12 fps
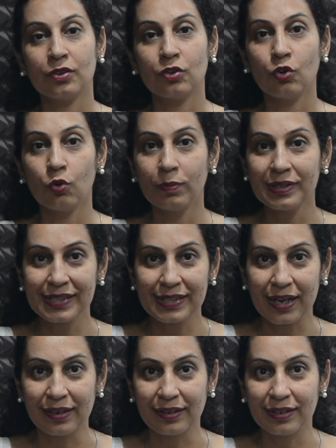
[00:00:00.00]
global
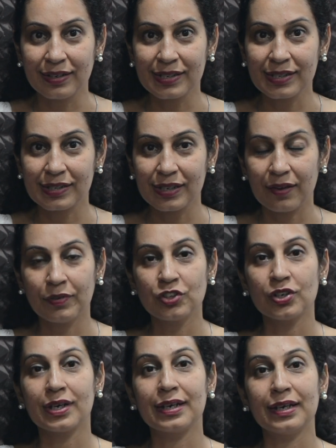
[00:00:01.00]
standards
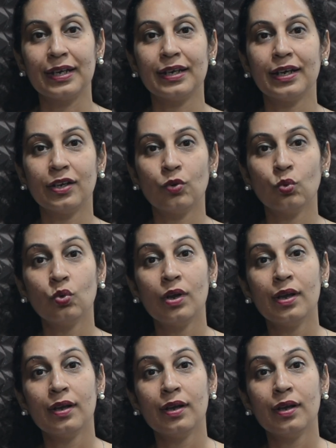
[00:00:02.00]
which are related to